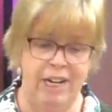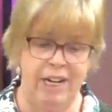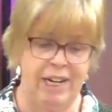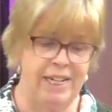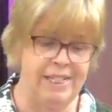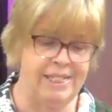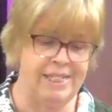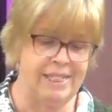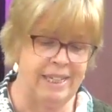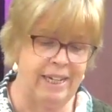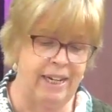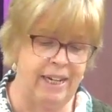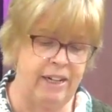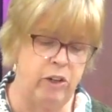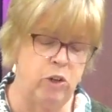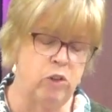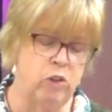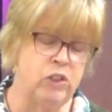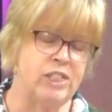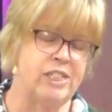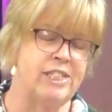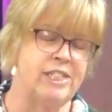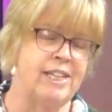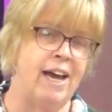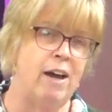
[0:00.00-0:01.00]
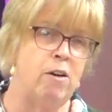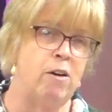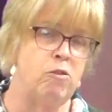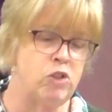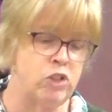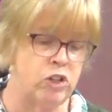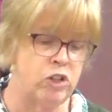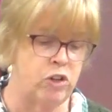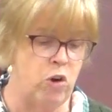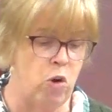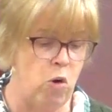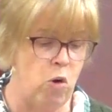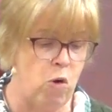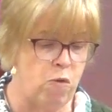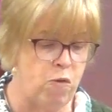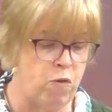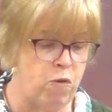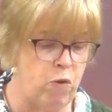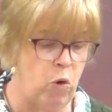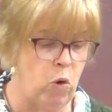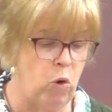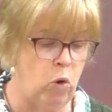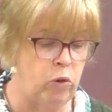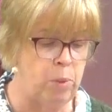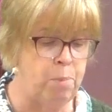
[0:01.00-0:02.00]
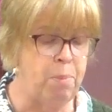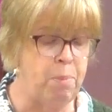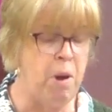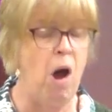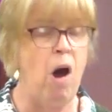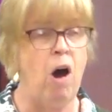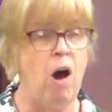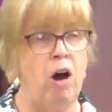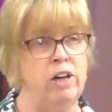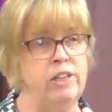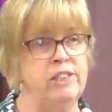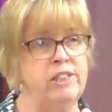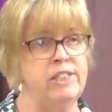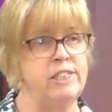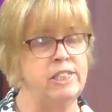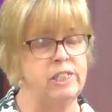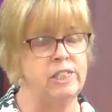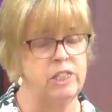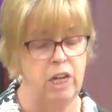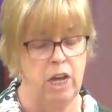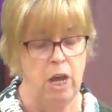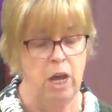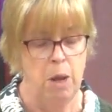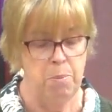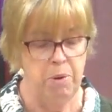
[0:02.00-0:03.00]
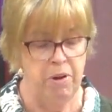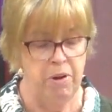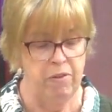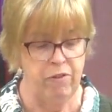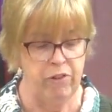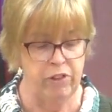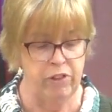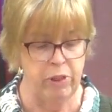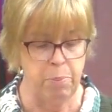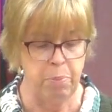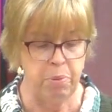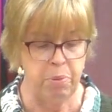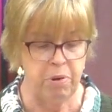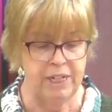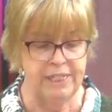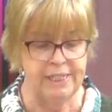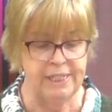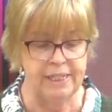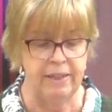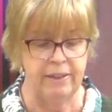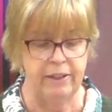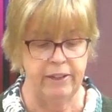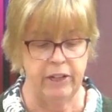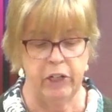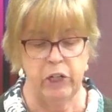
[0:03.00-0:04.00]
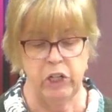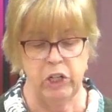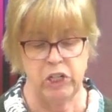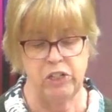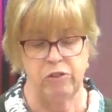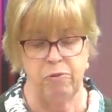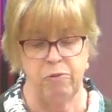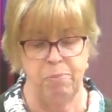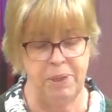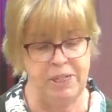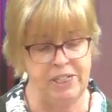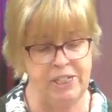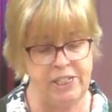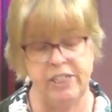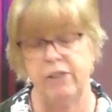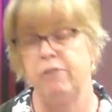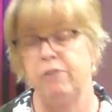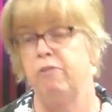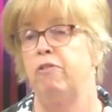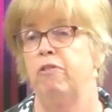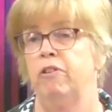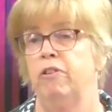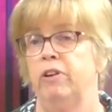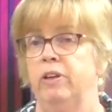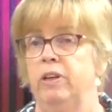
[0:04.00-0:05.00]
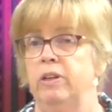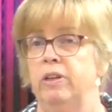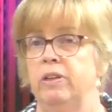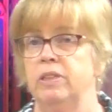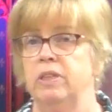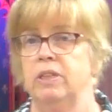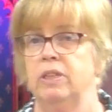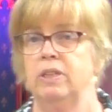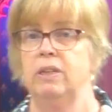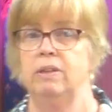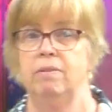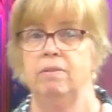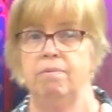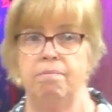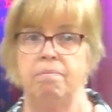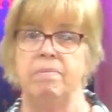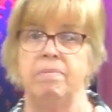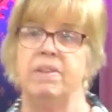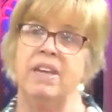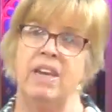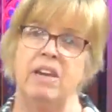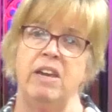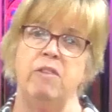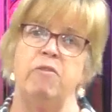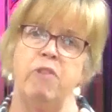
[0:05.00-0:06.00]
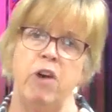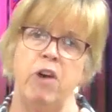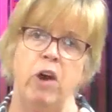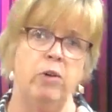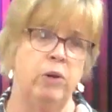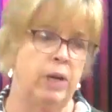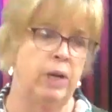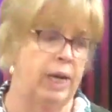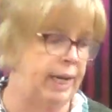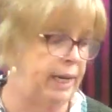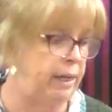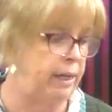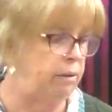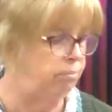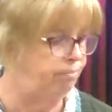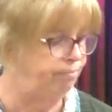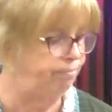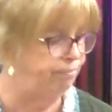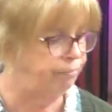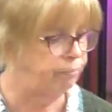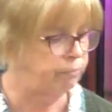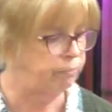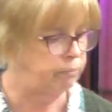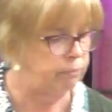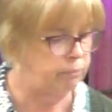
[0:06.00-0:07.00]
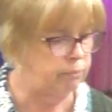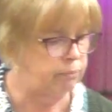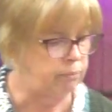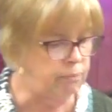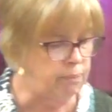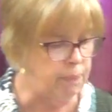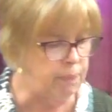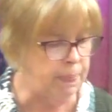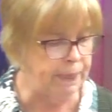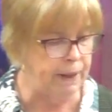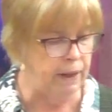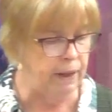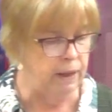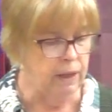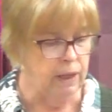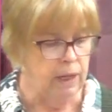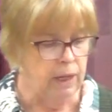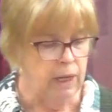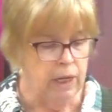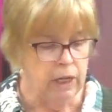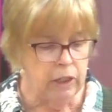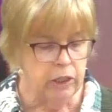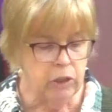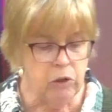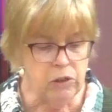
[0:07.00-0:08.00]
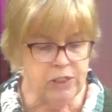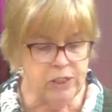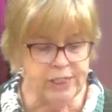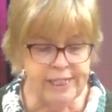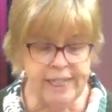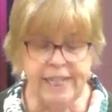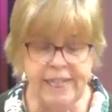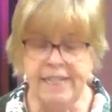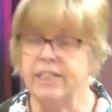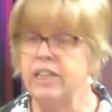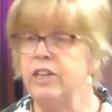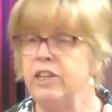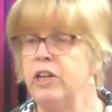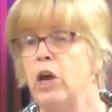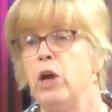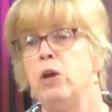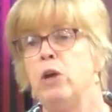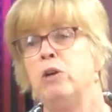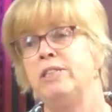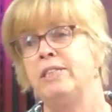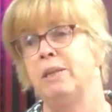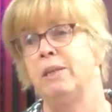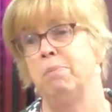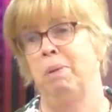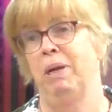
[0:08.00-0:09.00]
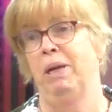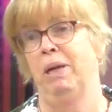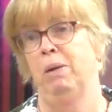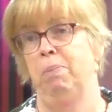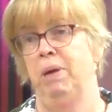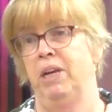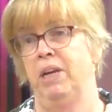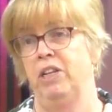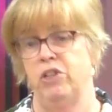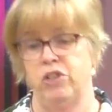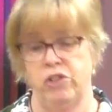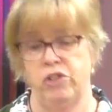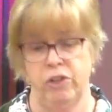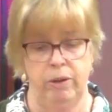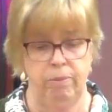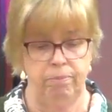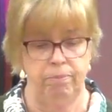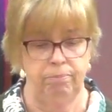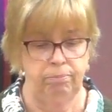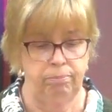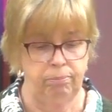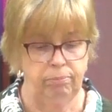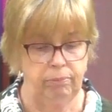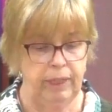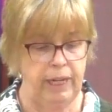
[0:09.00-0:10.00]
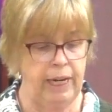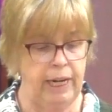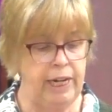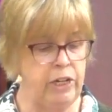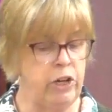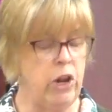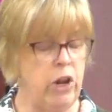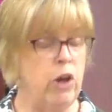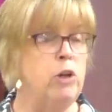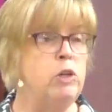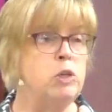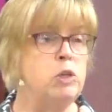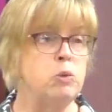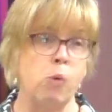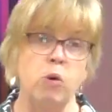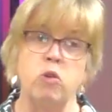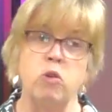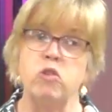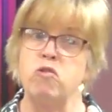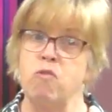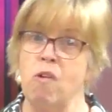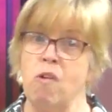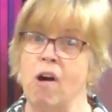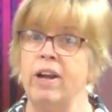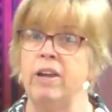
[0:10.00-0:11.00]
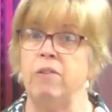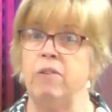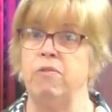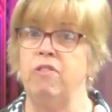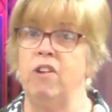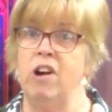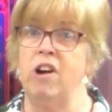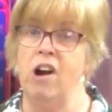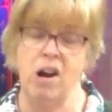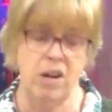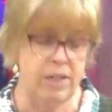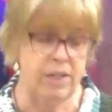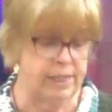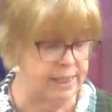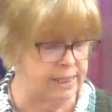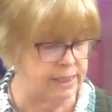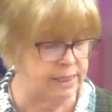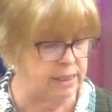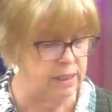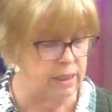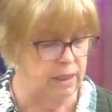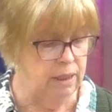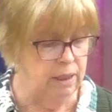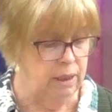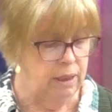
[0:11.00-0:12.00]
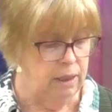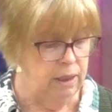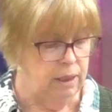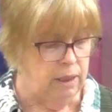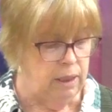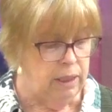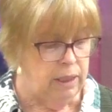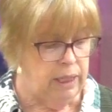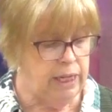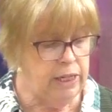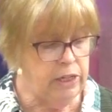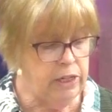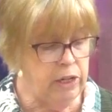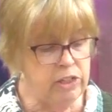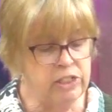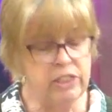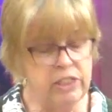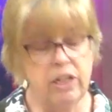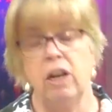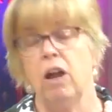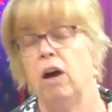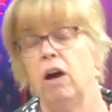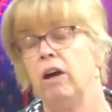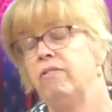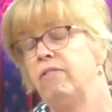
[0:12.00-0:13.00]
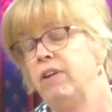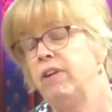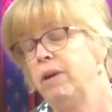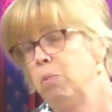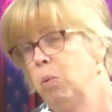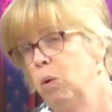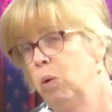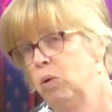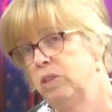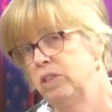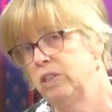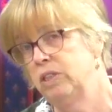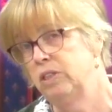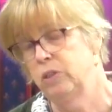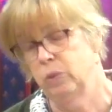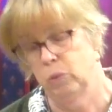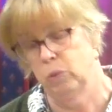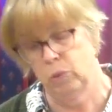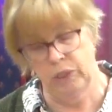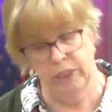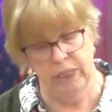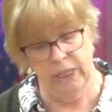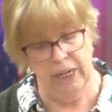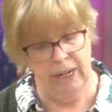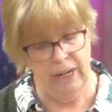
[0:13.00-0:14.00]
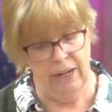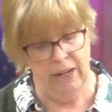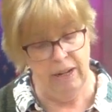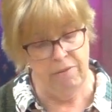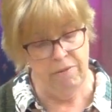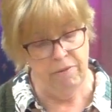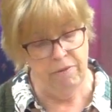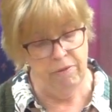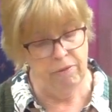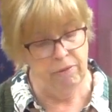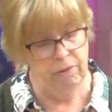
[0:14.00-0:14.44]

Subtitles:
isn't it? Nostalgia not for the past, but for the present that could have been different, the if only. God sees and knows the bigger picture. He knows what's right for us. He knows the life he wants us all to live.